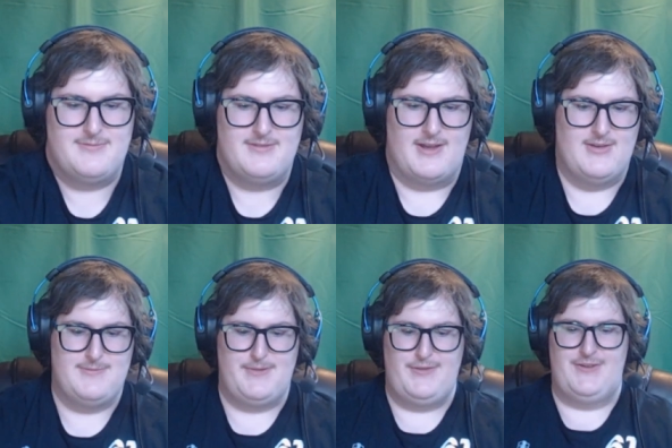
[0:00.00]
That was
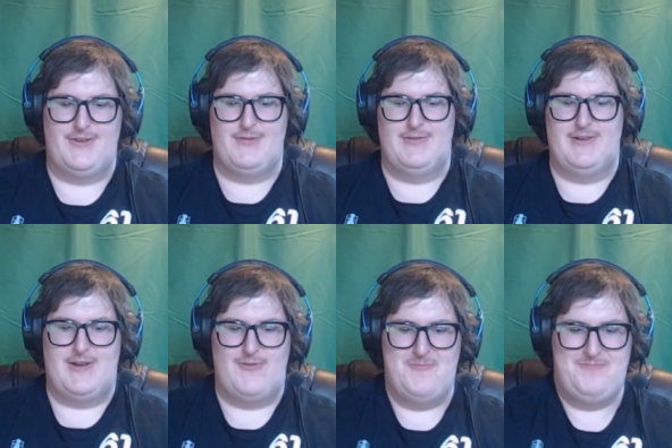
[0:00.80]
my favorite one
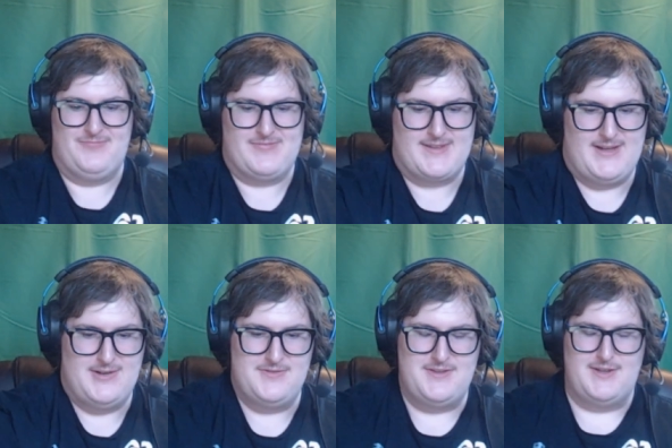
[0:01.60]
out, out
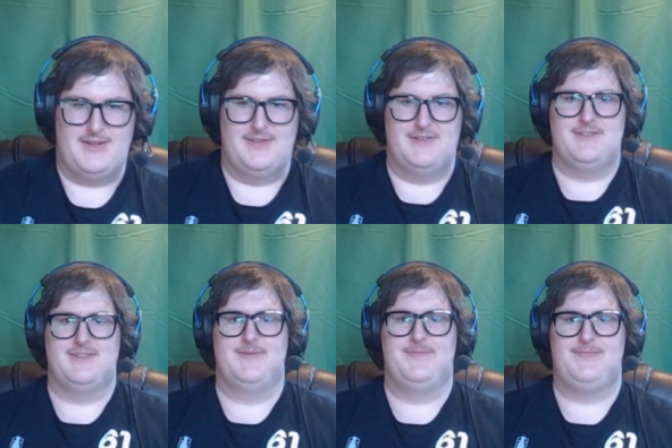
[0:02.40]
of the others